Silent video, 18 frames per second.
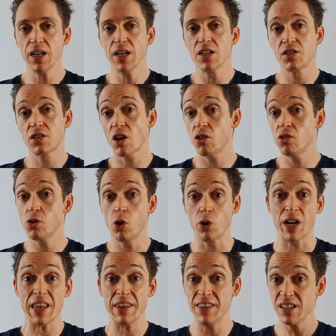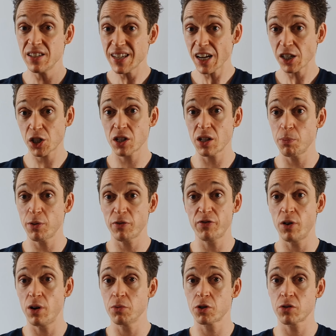So look, this actually
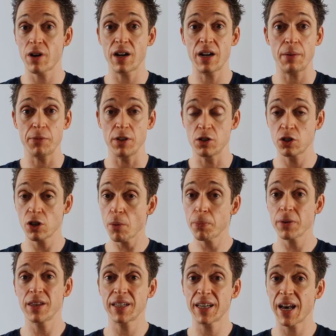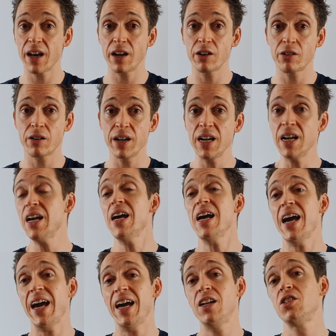performs right up the top of the category,
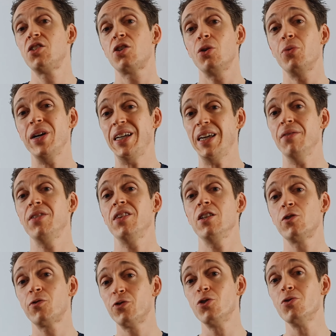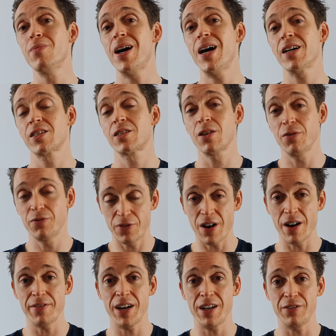and so we're giving this full marks,
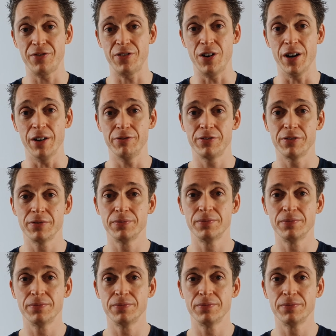5 out of 5.